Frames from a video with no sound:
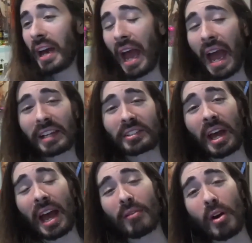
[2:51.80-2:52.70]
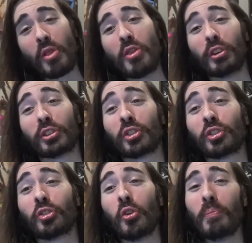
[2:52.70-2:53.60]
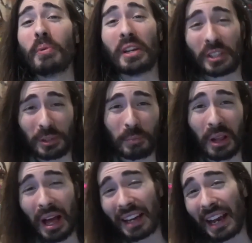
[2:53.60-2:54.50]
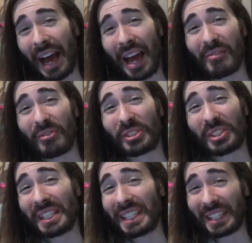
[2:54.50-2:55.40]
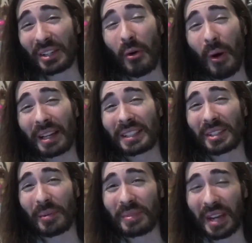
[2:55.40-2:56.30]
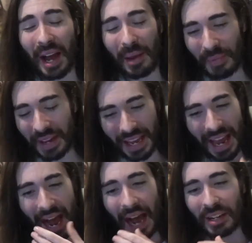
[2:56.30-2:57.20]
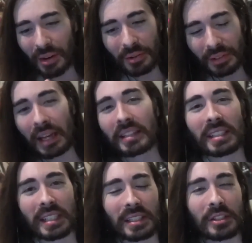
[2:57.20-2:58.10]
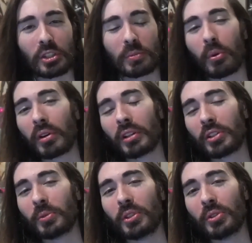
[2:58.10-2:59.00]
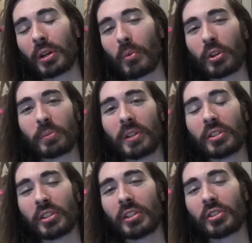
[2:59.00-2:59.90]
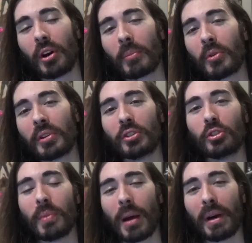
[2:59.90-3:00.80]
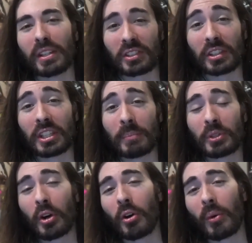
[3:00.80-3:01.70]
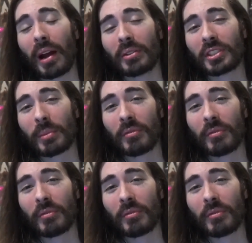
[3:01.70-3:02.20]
has to have the stupidest plot I've seen in quite some time. I don't like to get into spoilers when doing moist meters here, so I'm going to do my best to tiptoe around some of